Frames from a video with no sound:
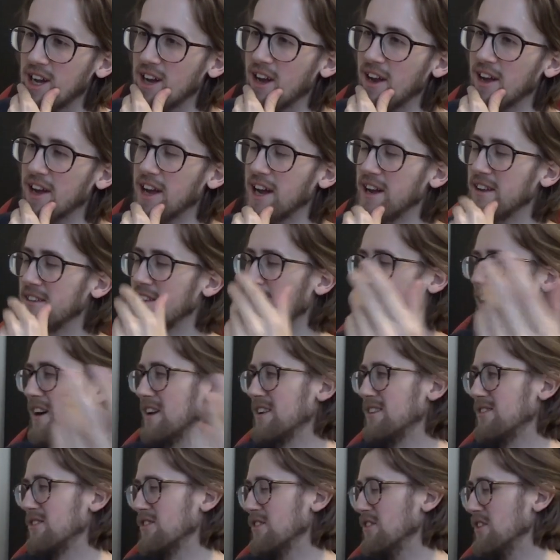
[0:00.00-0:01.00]
Like, he had his
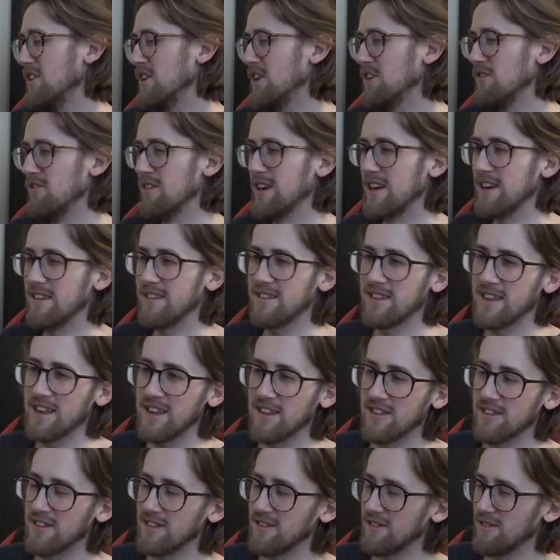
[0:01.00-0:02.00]
eye surgery in
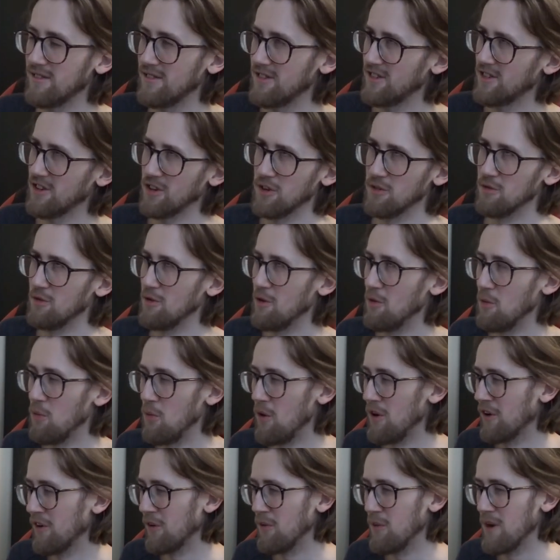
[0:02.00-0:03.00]
season 2 or
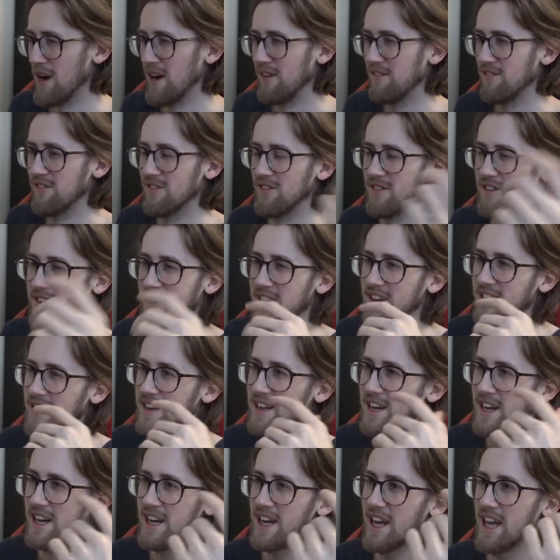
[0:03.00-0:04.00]
1 or whatever, and
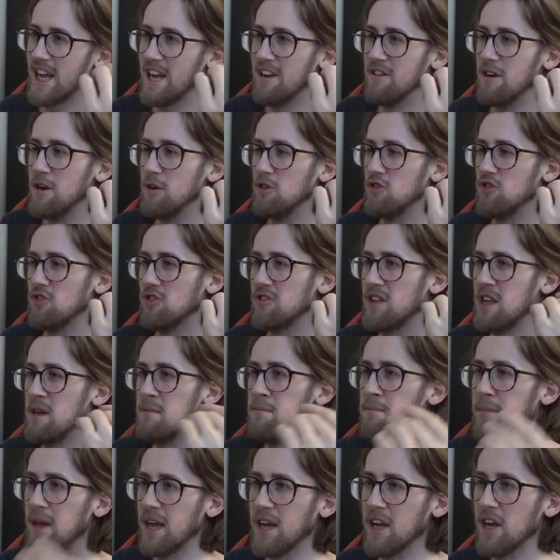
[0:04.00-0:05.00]
then here it was just
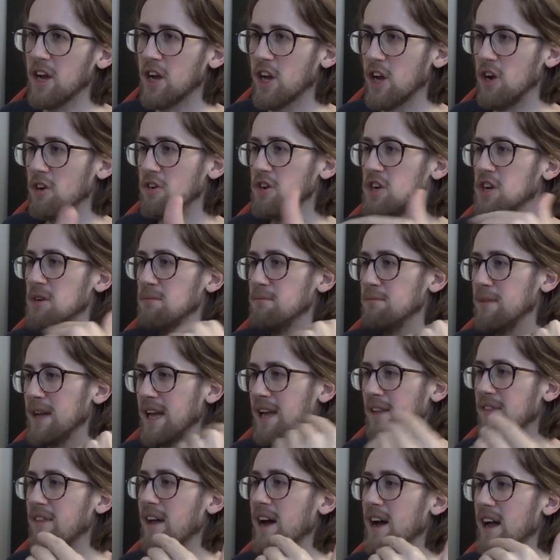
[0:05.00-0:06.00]
him being a coach and
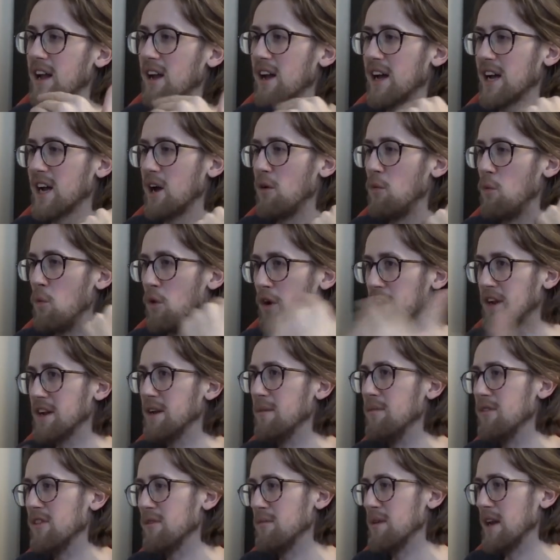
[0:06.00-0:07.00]
being there like I wanted
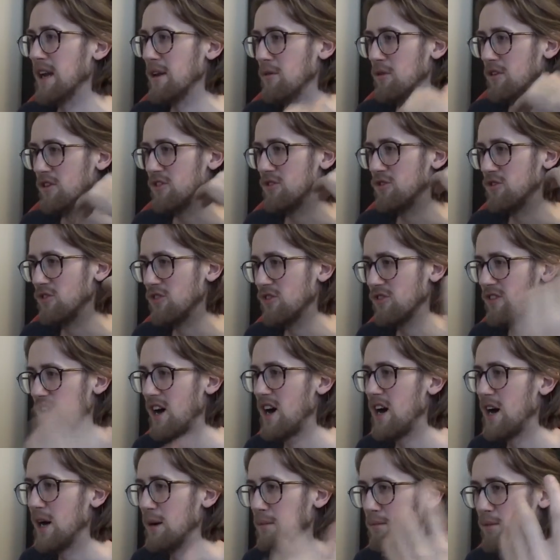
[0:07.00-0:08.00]
him to be, which is just to
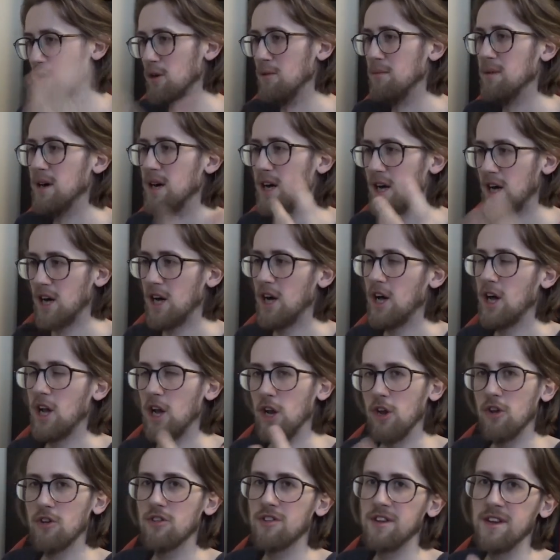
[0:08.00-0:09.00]
hype up
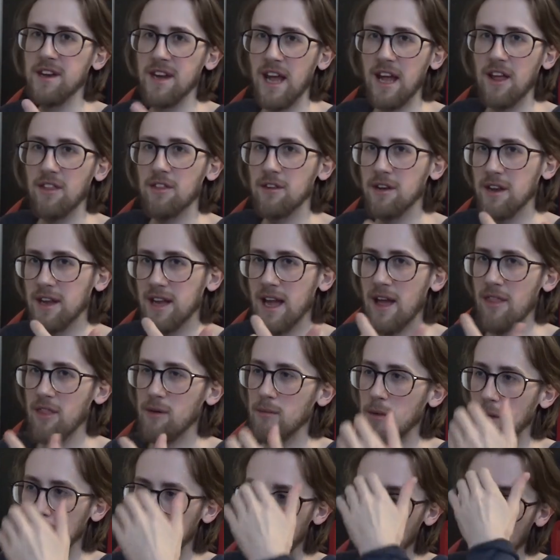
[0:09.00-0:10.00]
Luke's and Nathan and get them on